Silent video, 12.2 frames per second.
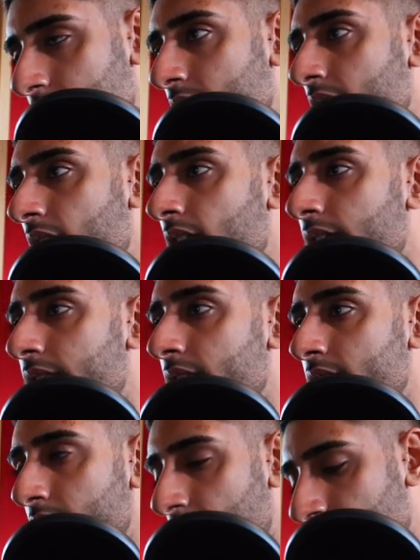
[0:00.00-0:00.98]
the color of
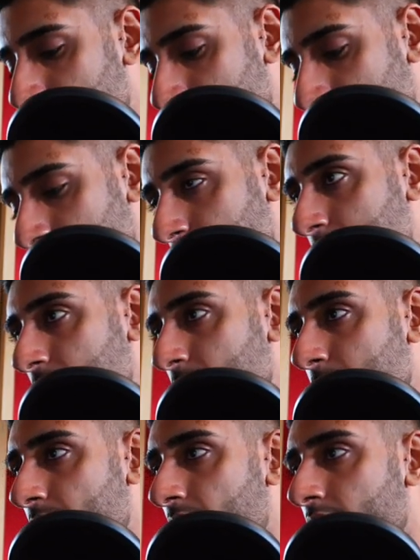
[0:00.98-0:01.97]
the text to be
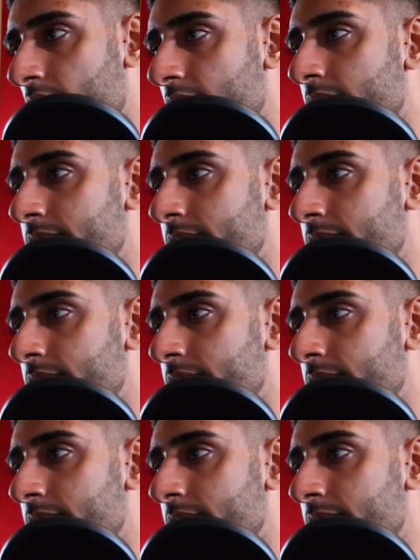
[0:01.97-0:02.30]
black.